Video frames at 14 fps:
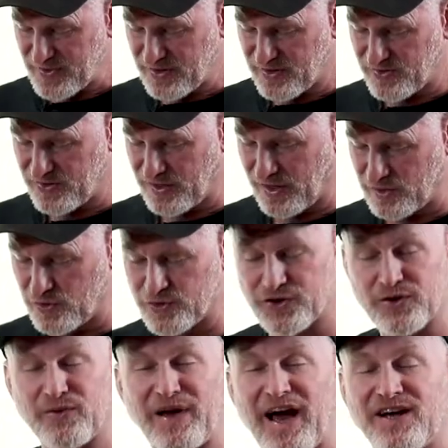Let's see,
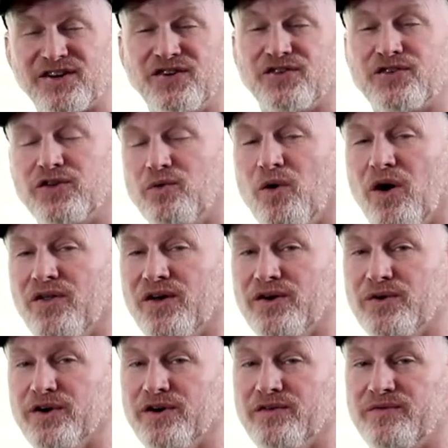allergic reactions to the walnut
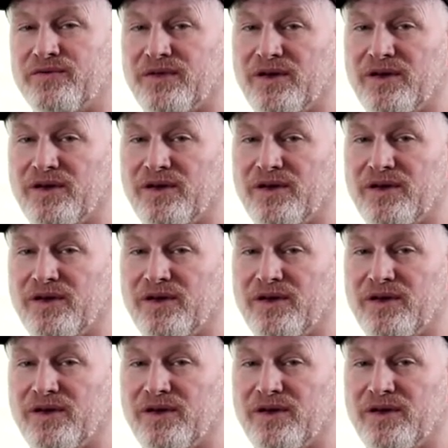oil.